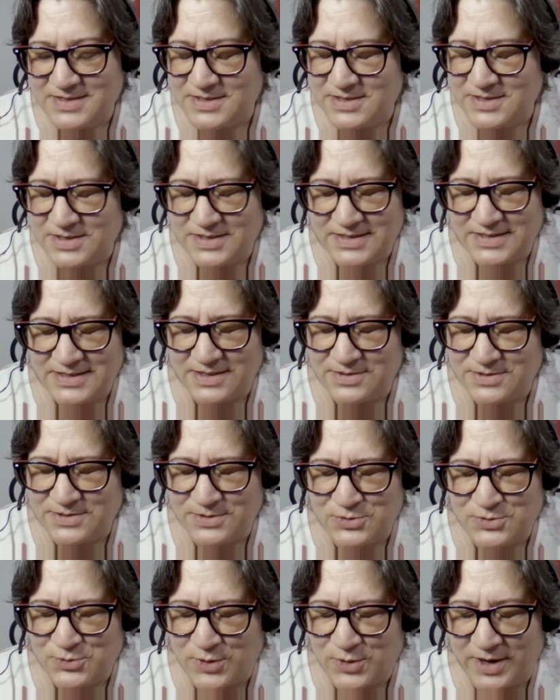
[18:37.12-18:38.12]
is going to sound
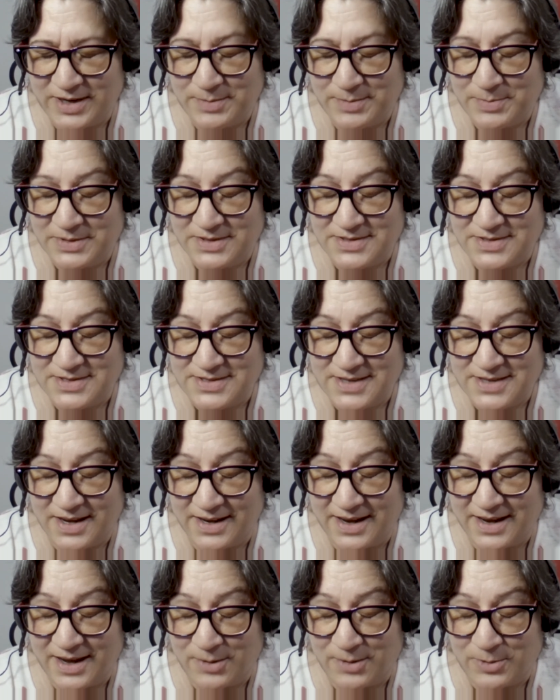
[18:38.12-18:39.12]
so trite, but this is
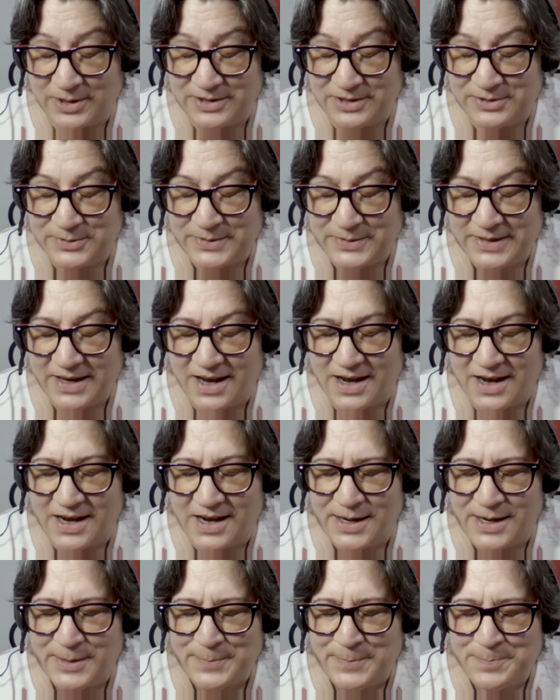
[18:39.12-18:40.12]
kind of how I do it.
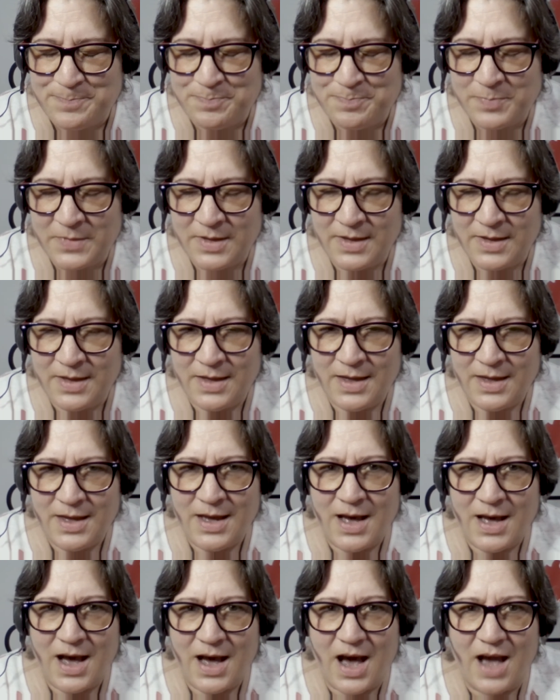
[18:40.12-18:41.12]

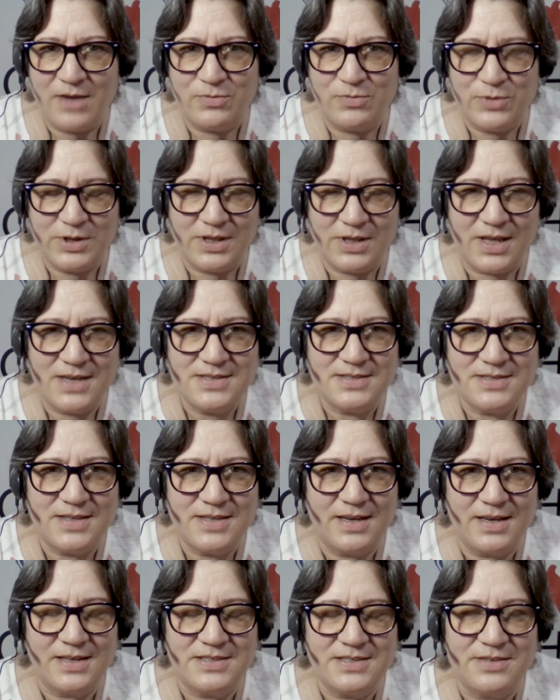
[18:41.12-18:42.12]
I realize
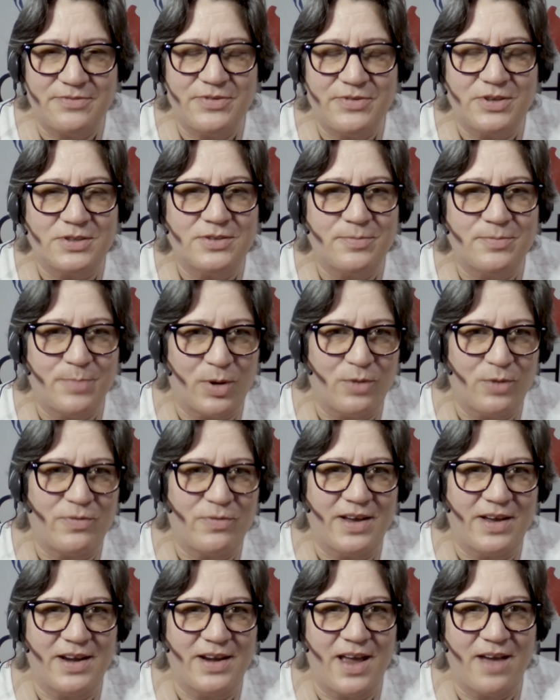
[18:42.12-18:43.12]
that it's a field of
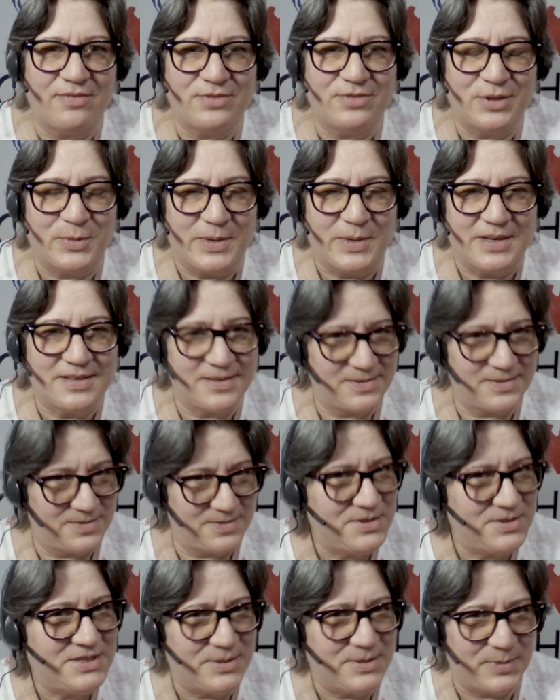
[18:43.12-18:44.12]
bovine effluent.
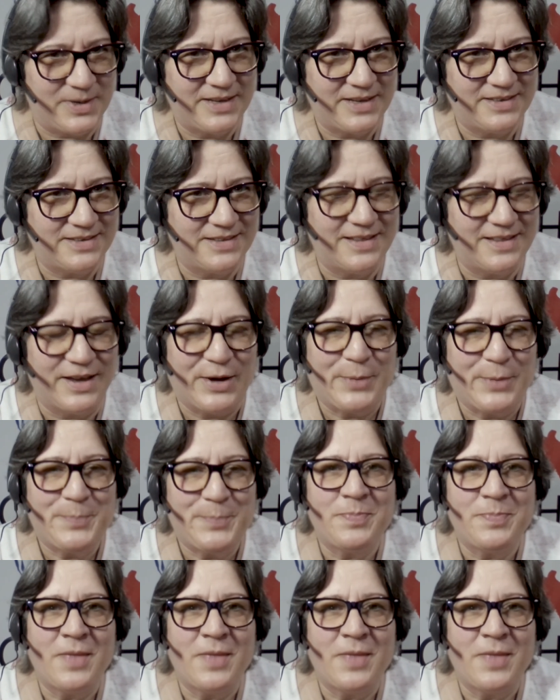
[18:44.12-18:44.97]
You see what I did there?